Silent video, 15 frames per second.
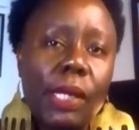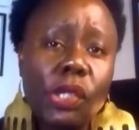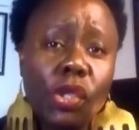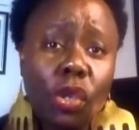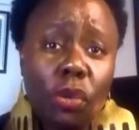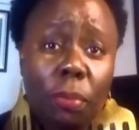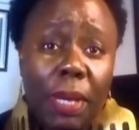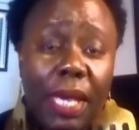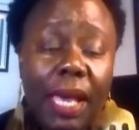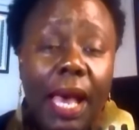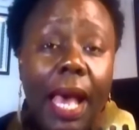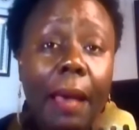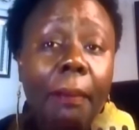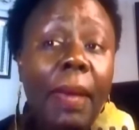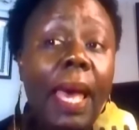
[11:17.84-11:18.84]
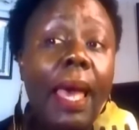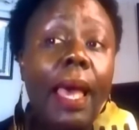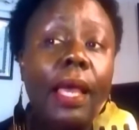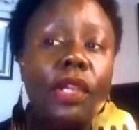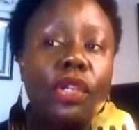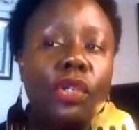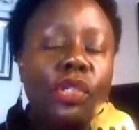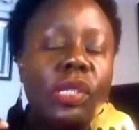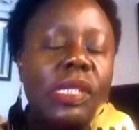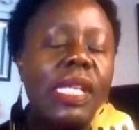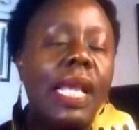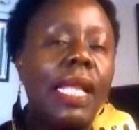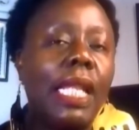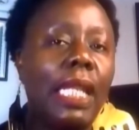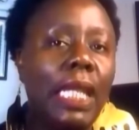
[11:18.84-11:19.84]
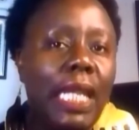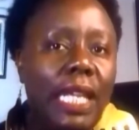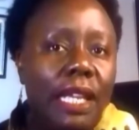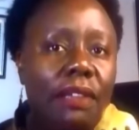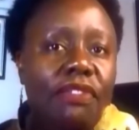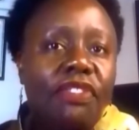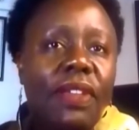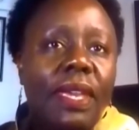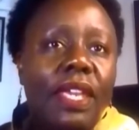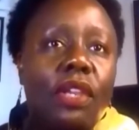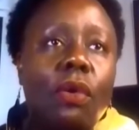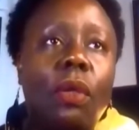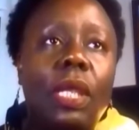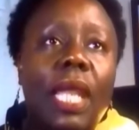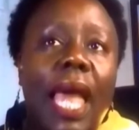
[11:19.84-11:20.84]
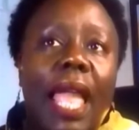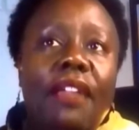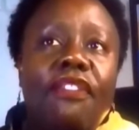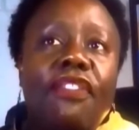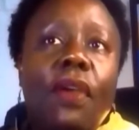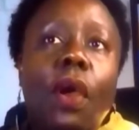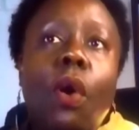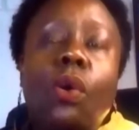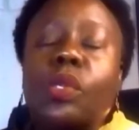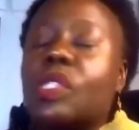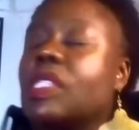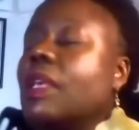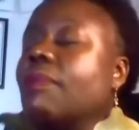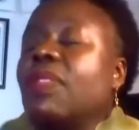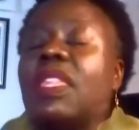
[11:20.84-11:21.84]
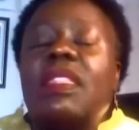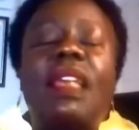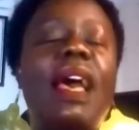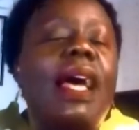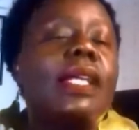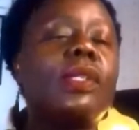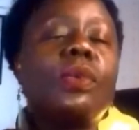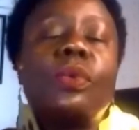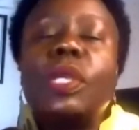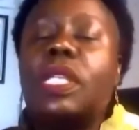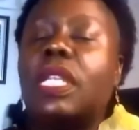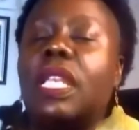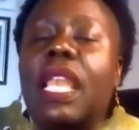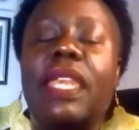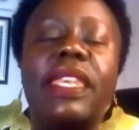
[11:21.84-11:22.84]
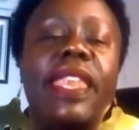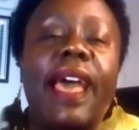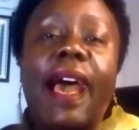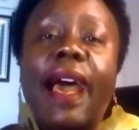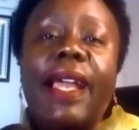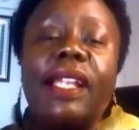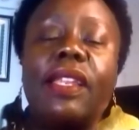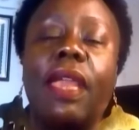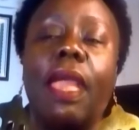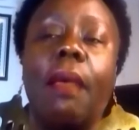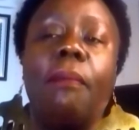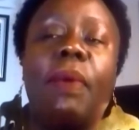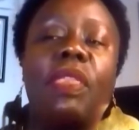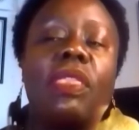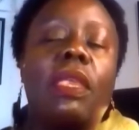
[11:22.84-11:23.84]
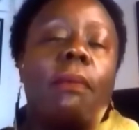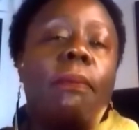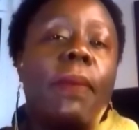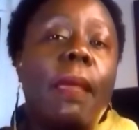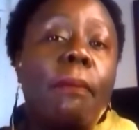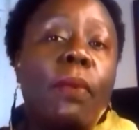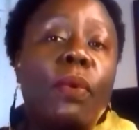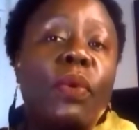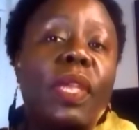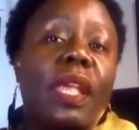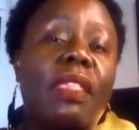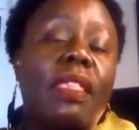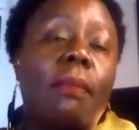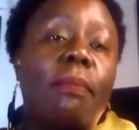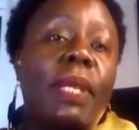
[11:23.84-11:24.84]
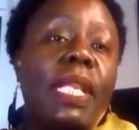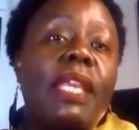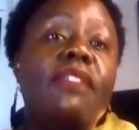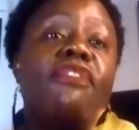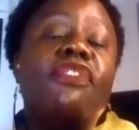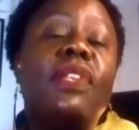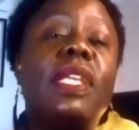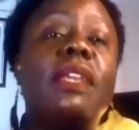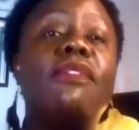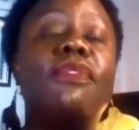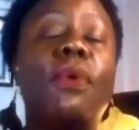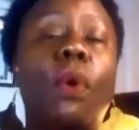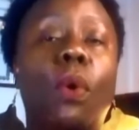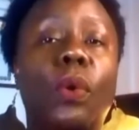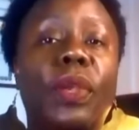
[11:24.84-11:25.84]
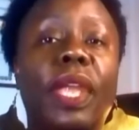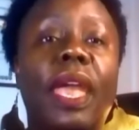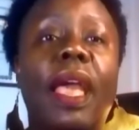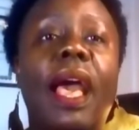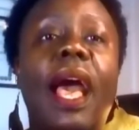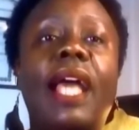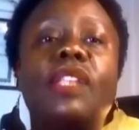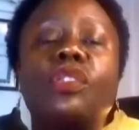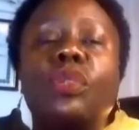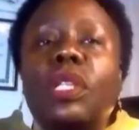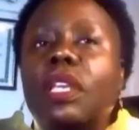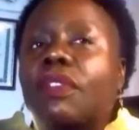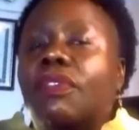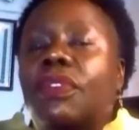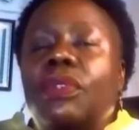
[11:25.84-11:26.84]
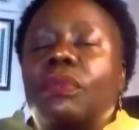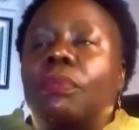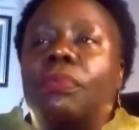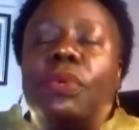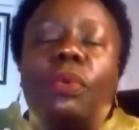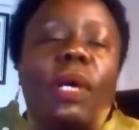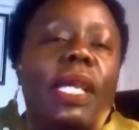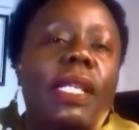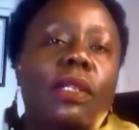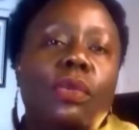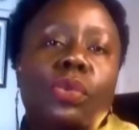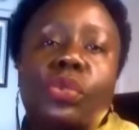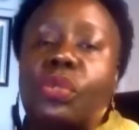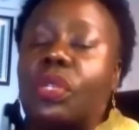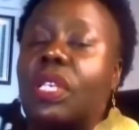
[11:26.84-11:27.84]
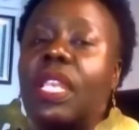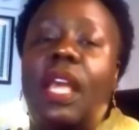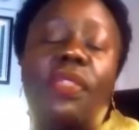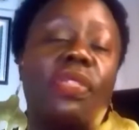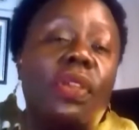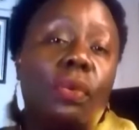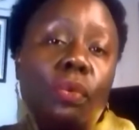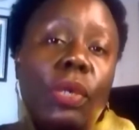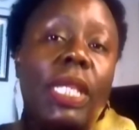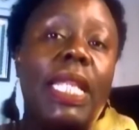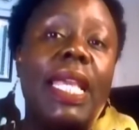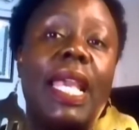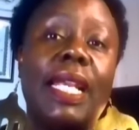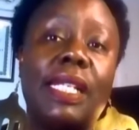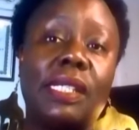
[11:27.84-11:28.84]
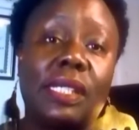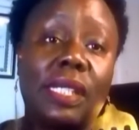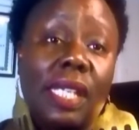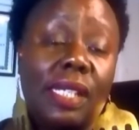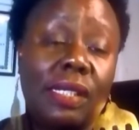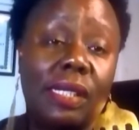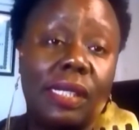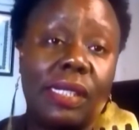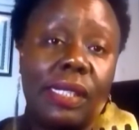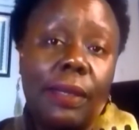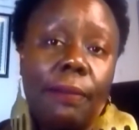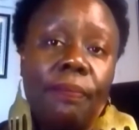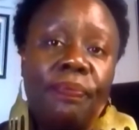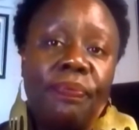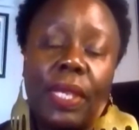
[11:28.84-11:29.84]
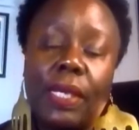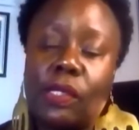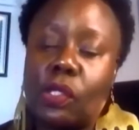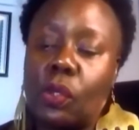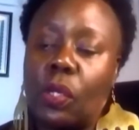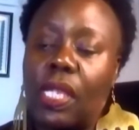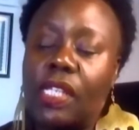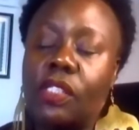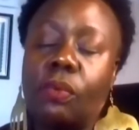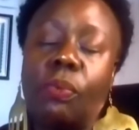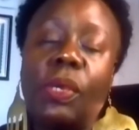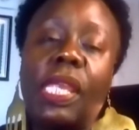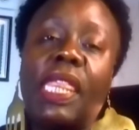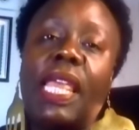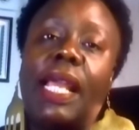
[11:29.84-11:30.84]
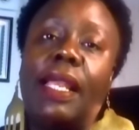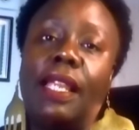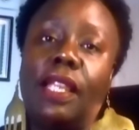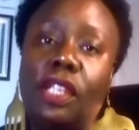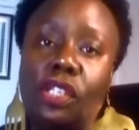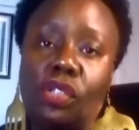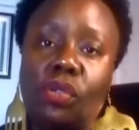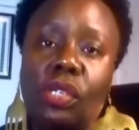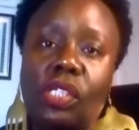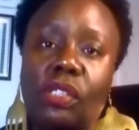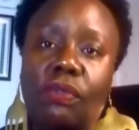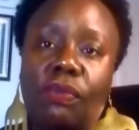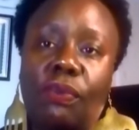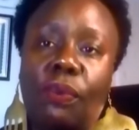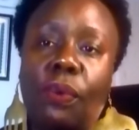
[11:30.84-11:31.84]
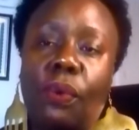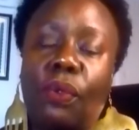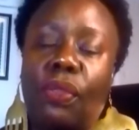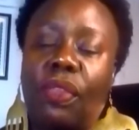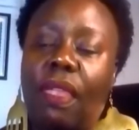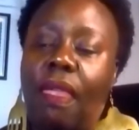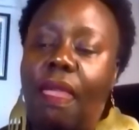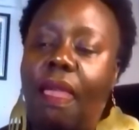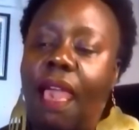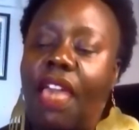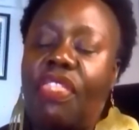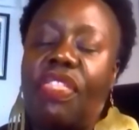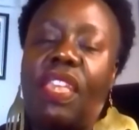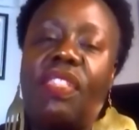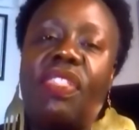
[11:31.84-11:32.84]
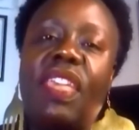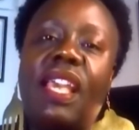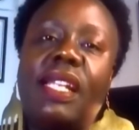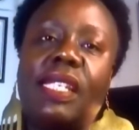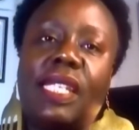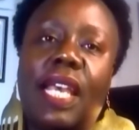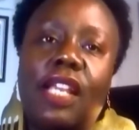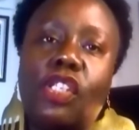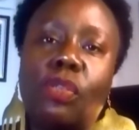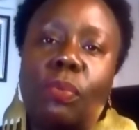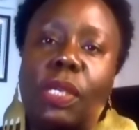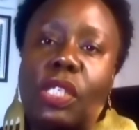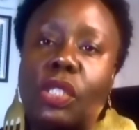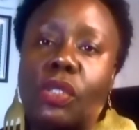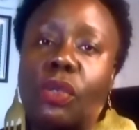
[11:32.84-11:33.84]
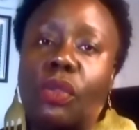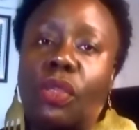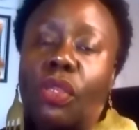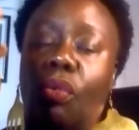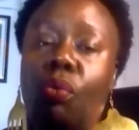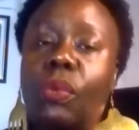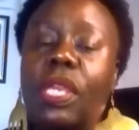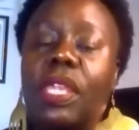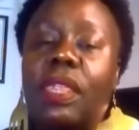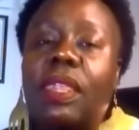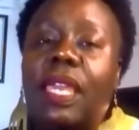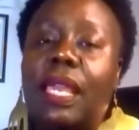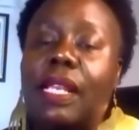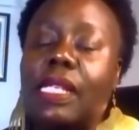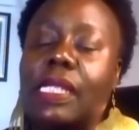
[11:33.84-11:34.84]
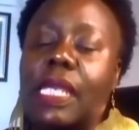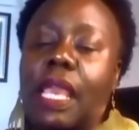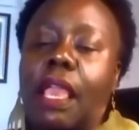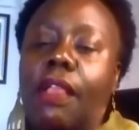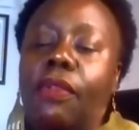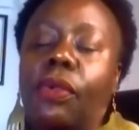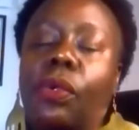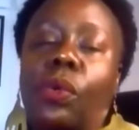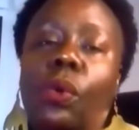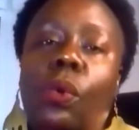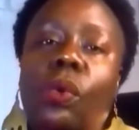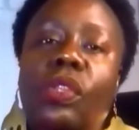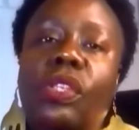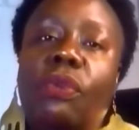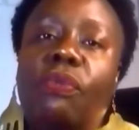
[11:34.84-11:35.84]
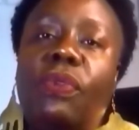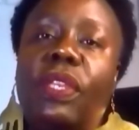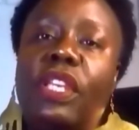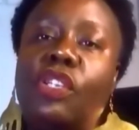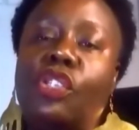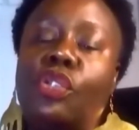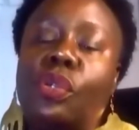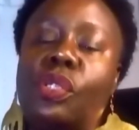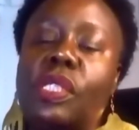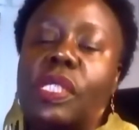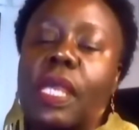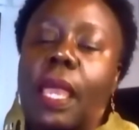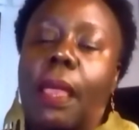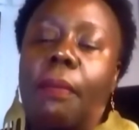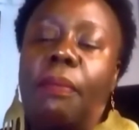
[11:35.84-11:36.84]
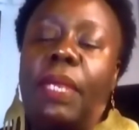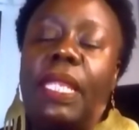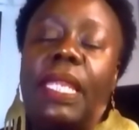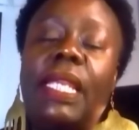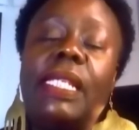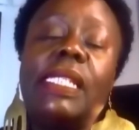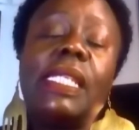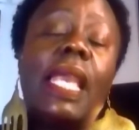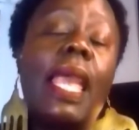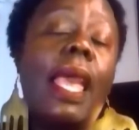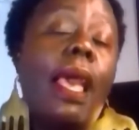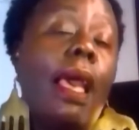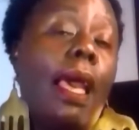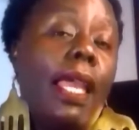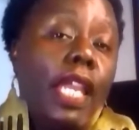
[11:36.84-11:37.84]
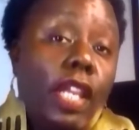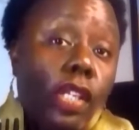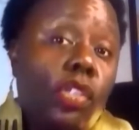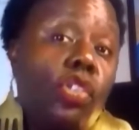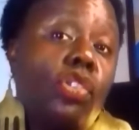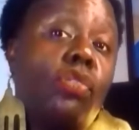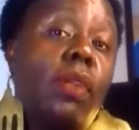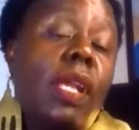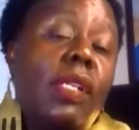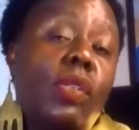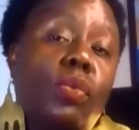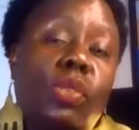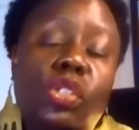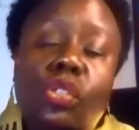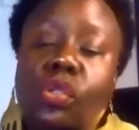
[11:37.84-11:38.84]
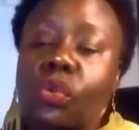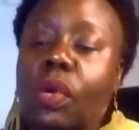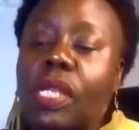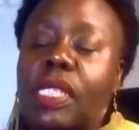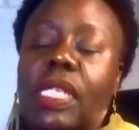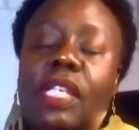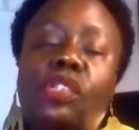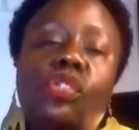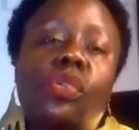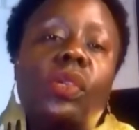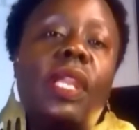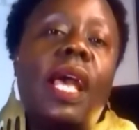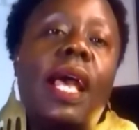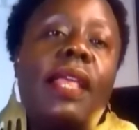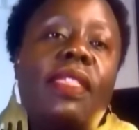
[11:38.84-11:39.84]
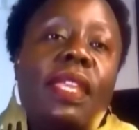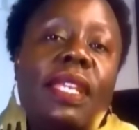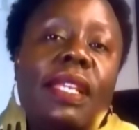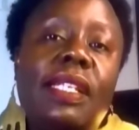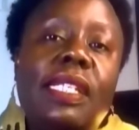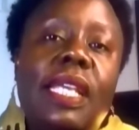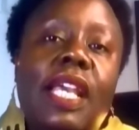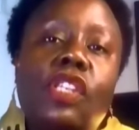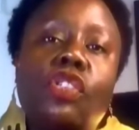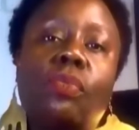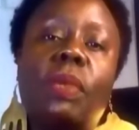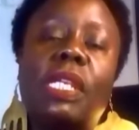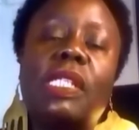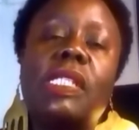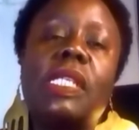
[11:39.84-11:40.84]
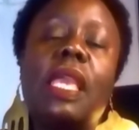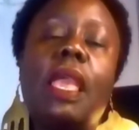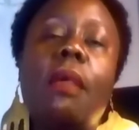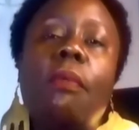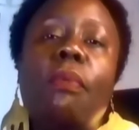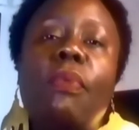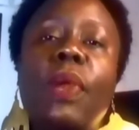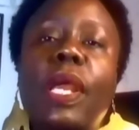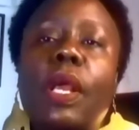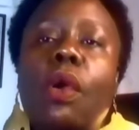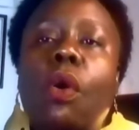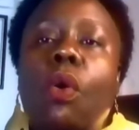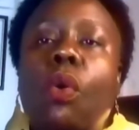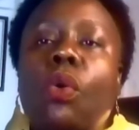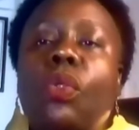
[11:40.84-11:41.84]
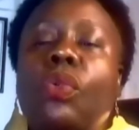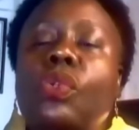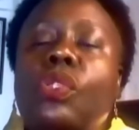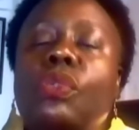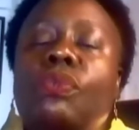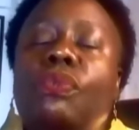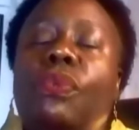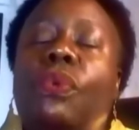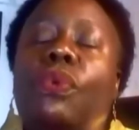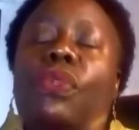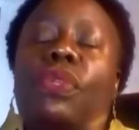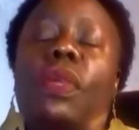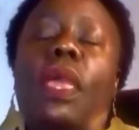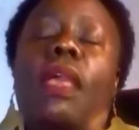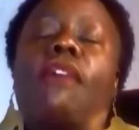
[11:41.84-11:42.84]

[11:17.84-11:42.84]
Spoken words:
So you start living your life on something that has already died, but the memory and the belief live on, and you live on pure illusion. Nothing really exists. So let's bring that interest forth, and then the attachment. So 3 things, definitions, meanings, interest, which is your attention, and then attachments. Bring all those forth.